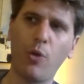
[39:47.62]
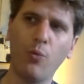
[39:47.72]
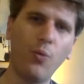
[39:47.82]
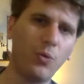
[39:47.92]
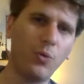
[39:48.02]

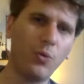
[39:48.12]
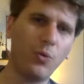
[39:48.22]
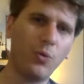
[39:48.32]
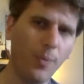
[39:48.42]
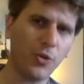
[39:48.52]
r-
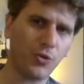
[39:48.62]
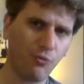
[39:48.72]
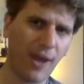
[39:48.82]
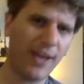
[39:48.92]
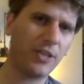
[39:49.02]
almost
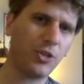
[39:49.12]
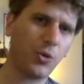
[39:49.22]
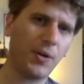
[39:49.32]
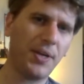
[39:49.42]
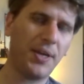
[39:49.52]

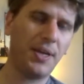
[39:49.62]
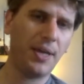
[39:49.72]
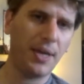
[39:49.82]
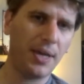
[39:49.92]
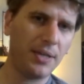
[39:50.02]
regulatory
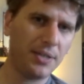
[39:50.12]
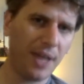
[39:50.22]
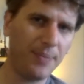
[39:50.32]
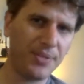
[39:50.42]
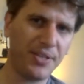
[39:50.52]

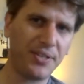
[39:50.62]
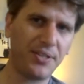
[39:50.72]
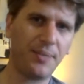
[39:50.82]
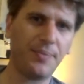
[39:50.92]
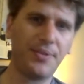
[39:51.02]
type
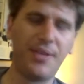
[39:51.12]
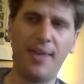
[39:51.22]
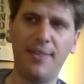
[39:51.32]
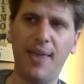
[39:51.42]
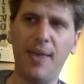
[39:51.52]
systems.
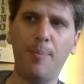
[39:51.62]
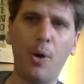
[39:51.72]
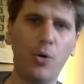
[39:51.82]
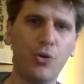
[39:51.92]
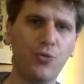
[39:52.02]
They they
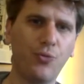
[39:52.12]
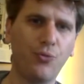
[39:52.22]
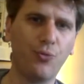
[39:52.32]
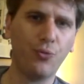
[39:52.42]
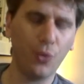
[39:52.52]
impose
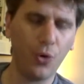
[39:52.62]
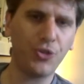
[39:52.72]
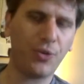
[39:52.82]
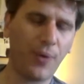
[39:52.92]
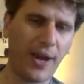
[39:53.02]

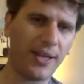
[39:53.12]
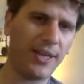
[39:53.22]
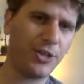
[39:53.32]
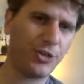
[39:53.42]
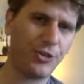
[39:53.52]
rules and
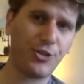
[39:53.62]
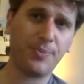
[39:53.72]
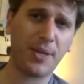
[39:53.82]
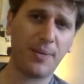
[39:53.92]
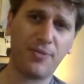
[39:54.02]
regulations,
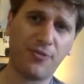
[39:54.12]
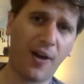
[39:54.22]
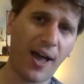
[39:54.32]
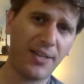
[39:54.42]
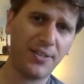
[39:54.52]
sometimes
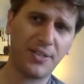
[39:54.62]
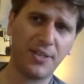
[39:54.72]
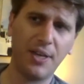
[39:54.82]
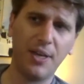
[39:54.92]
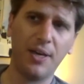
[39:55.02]
fines.
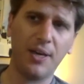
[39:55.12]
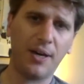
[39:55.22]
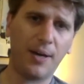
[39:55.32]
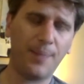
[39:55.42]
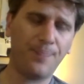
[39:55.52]

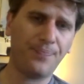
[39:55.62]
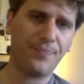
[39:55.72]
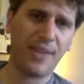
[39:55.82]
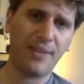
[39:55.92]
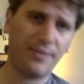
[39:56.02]
Um,
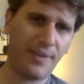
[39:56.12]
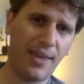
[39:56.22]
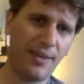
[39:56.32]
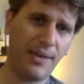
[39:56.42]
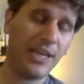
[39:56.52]
they
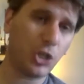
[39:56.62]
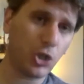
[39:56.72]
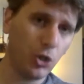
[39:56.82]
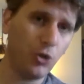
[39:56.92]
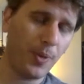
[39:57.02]
they
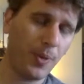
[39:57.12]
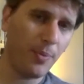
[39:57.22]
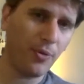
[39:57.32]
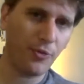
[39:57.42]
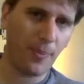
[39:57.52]
exclude
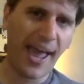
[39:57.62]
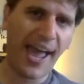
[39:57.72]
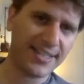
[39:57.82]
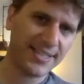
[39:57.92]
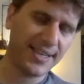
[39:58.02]
people from
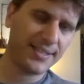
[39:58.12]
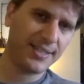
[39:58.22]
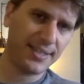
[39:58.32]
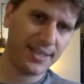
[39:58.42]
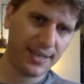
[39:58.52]
access
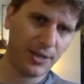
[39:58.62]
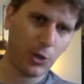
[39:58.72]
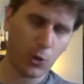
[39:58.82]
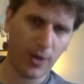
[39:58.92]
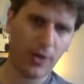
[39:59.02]
to
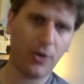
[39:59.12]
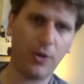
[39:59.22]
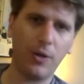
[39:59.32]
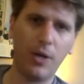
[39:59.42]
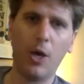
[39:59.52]

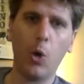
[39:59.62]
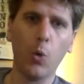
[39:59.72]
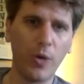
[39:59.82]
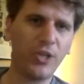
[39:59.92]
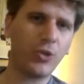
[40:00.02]
critical
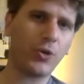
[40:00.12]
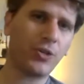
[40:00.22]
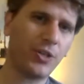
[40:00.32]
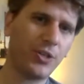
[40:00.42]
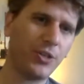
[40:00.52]

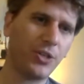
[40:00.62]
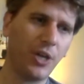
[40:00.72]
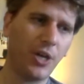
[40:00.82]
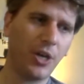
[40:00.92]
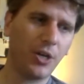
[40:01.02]
resources.
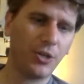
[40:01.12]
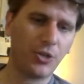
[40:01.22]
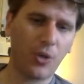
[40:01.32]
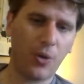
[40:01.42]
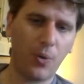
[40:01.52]

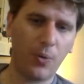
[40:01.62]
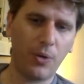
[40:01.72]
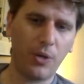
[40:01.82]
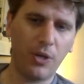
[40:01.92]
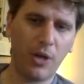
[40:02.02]
So
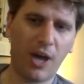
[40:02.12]
I